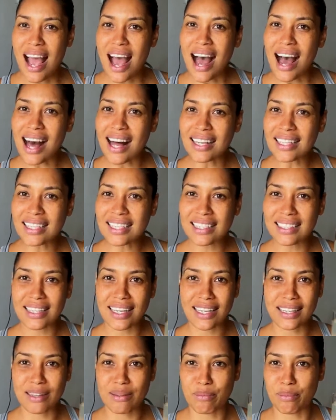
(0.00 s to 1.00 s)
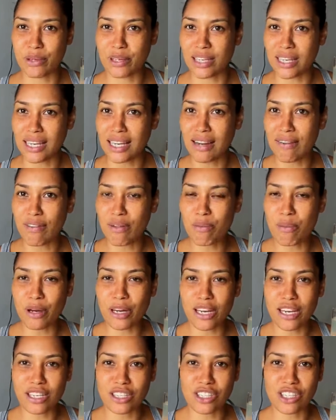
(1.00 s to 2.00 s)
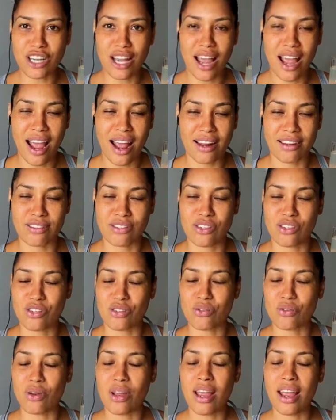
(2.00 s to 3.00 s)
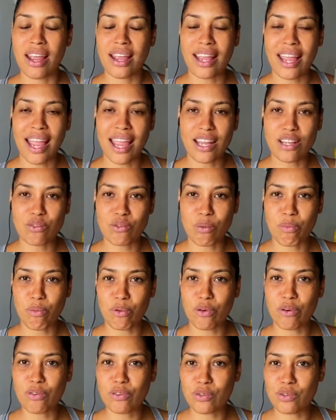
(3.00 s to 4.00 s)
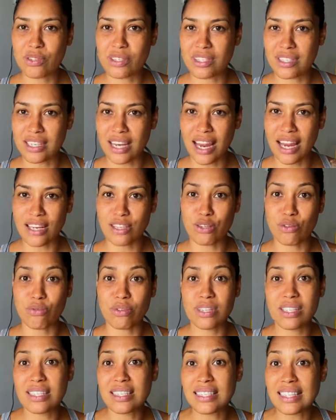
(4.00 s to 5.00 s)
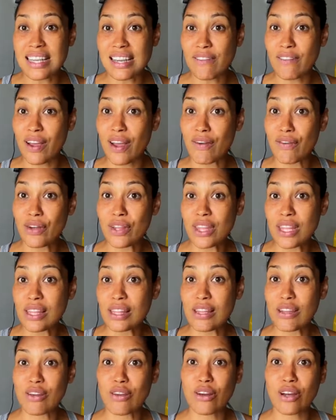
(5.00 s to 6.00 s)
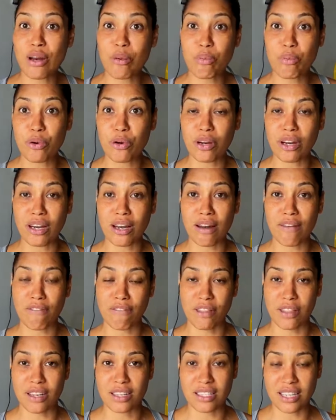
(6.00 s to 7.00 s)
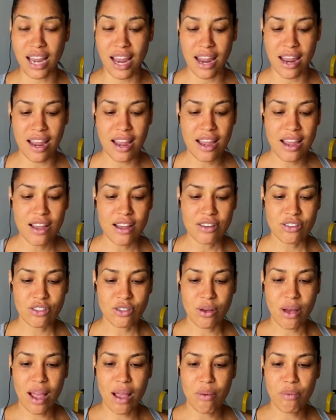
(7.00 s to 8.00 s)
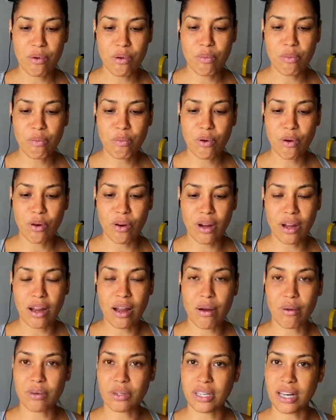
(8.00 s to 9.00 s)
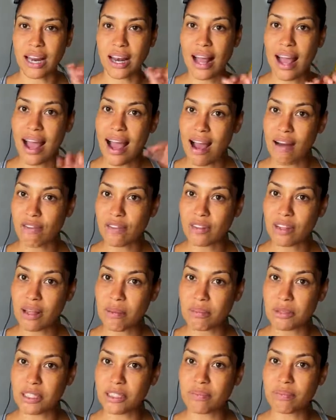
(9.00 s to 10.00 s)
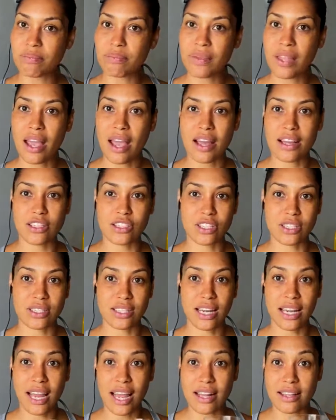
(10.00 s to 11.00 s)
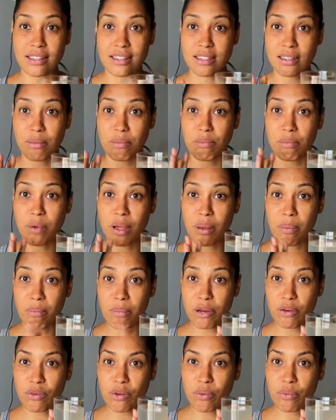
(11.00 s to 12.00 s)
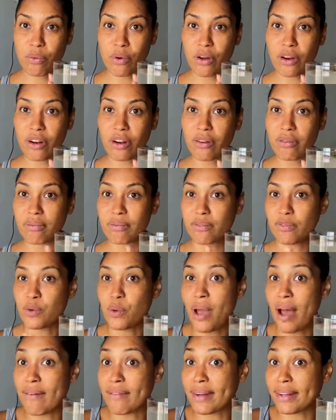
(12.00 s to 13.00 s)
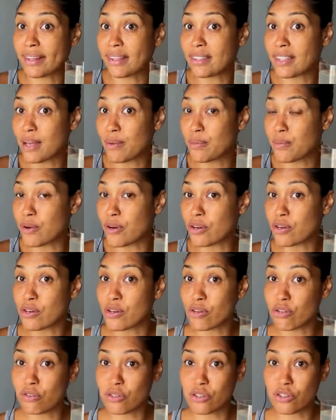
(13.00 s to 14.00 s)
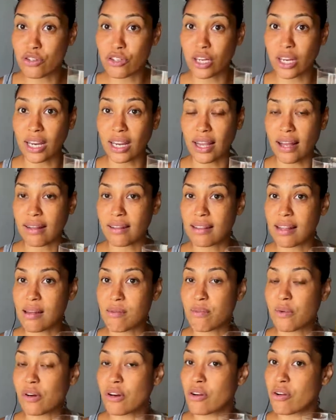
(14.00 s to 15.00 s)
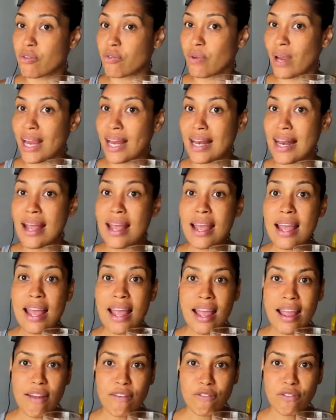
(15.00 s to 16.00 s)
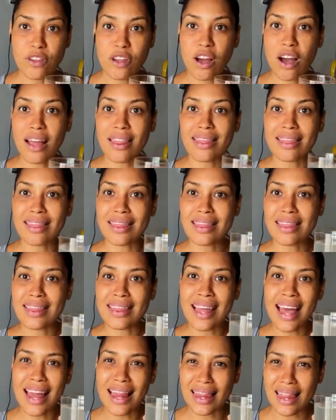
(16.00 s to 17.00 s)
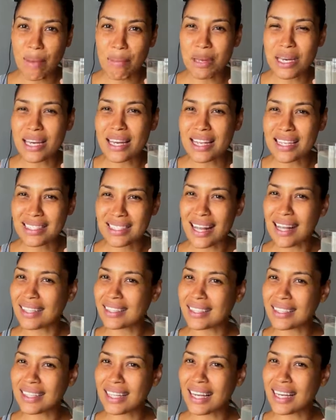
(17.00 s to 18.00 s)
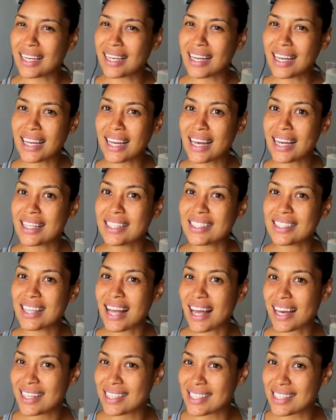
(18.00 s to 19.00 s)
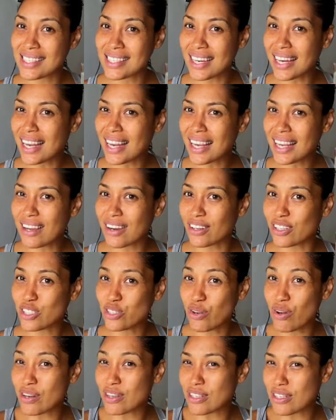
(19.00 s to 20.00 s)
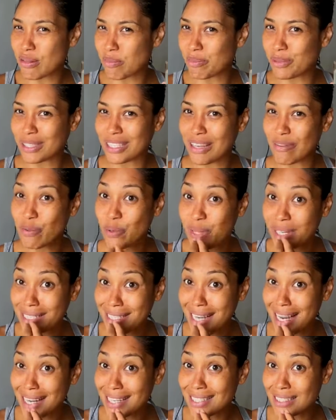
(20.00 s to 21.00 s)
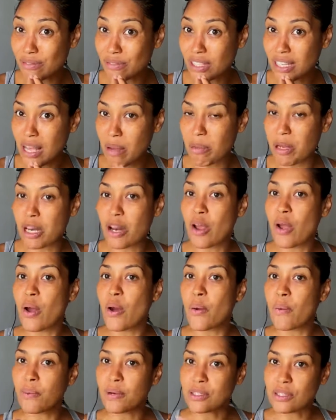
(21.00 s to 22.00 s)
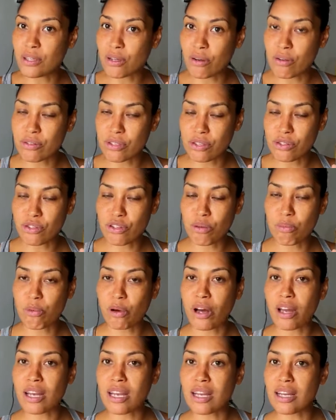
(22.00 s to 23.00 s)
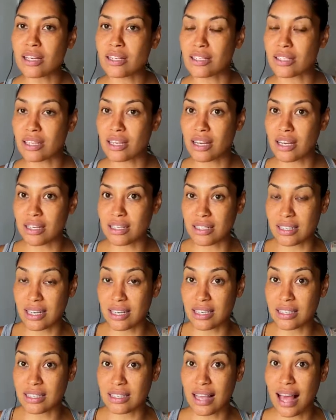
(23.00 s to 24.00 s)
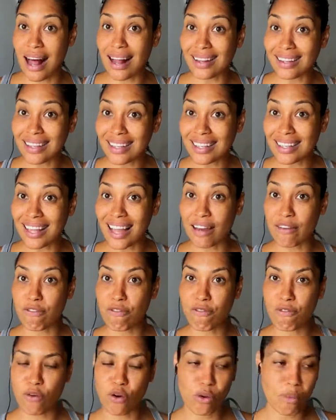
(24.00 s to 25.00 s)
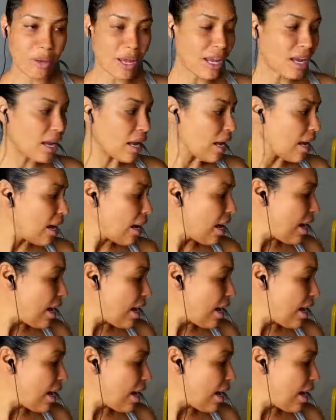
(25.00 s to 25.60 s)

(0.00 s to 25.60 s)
Alkaline the body, give the body a chance to get into a beautiful state to receive everything that you're going to put in it for the day. So I will get half a lemon and just, again, some mineral water. If you have alkaline water and you're used to drinking alkaline water, great. If not, the lemon is alkalining. It is not acidic, contrary to the belief or the taste of a lemon. Once it goes into your body, it is alkaline forming.